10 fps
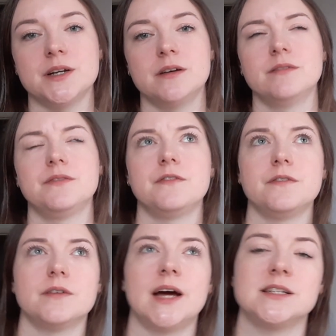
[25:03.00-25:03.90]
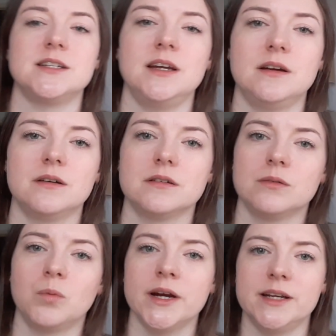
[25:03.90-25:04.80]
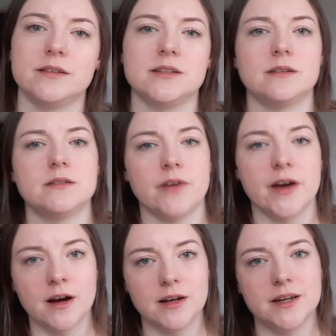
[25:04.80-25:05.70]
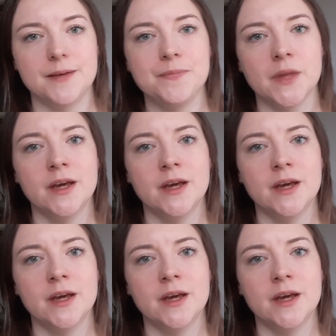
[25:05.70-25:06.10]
of antique white Zweigart linen,